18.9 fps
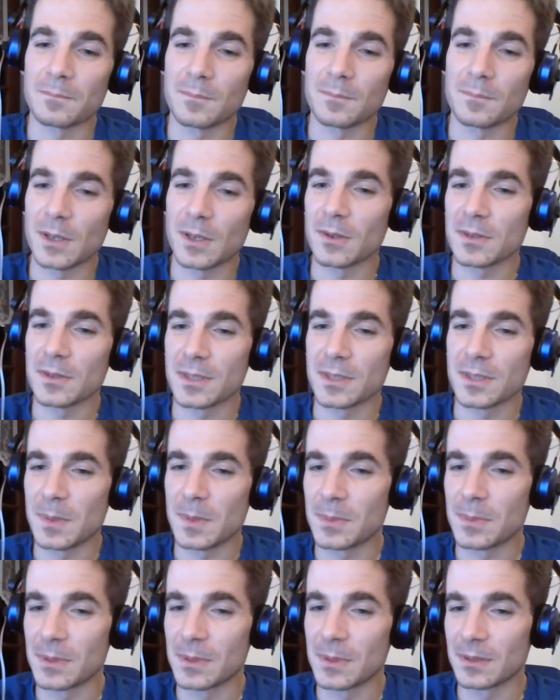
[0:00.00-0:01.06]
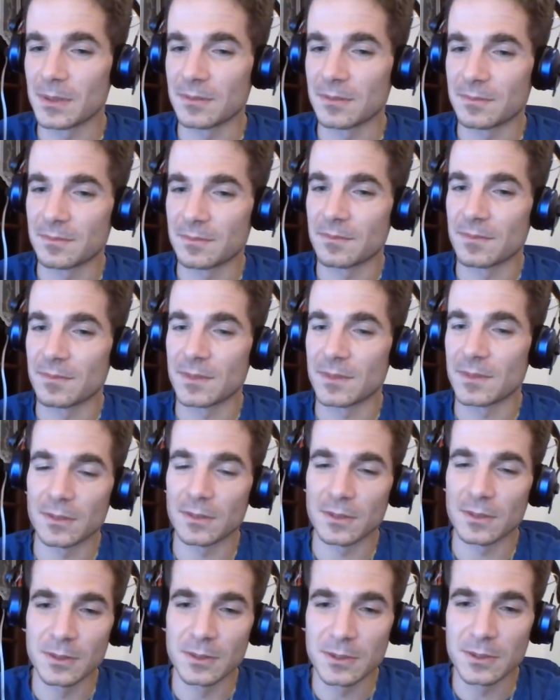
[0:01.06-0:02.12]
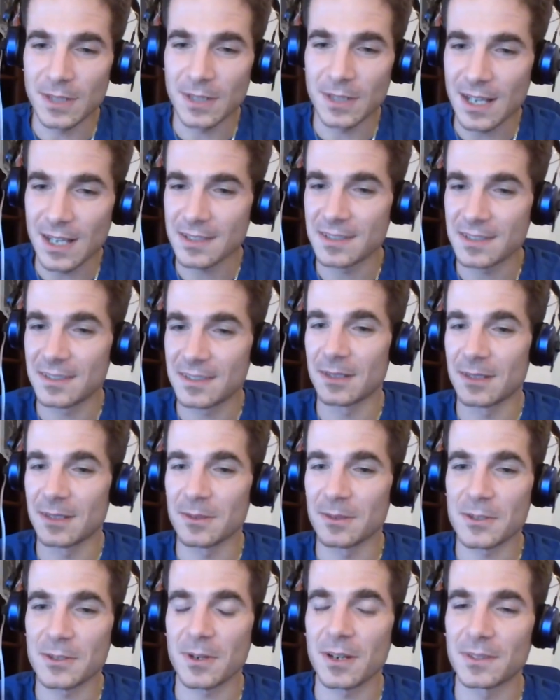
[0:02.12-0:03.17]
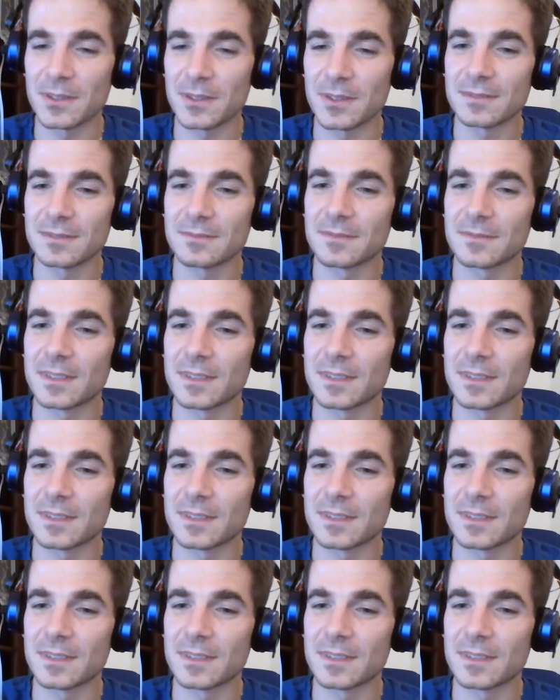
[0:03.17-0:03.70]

because the people don't go to classes, they don't travel.